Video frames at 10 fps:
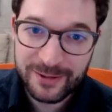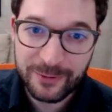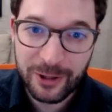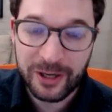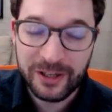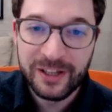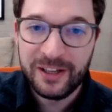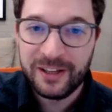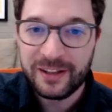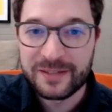So you've got
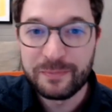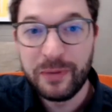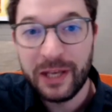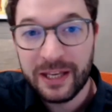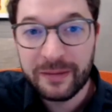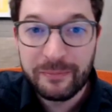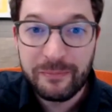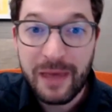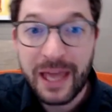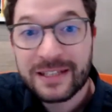this big
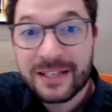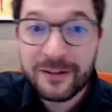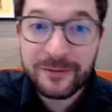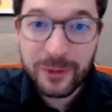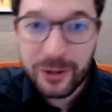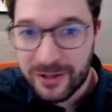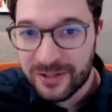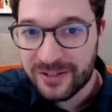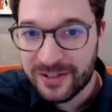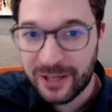
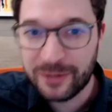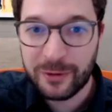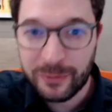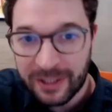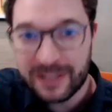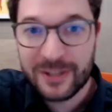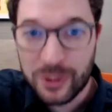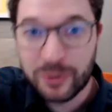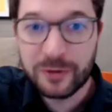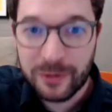metaverse and you've got all these
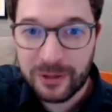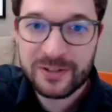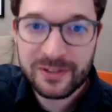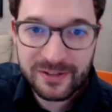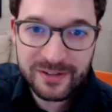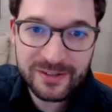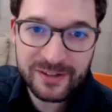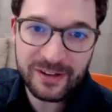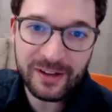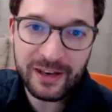universes.